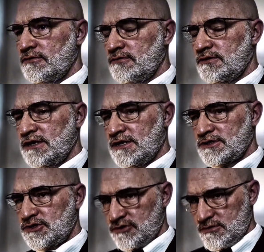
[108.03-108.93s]
the Gaza
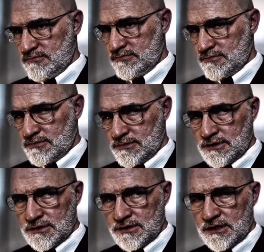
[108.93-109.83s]
Strip
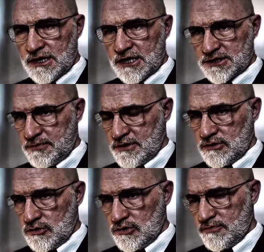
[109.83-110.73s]
and expel
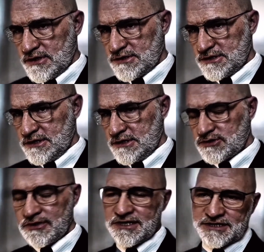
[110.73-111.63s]
all the Palestinians. So
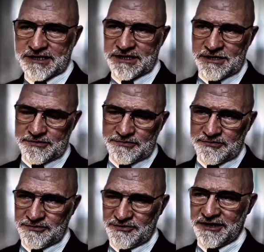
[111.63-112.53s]
I guess that's that,
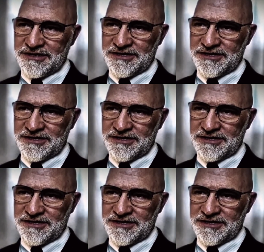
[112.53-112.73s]
right?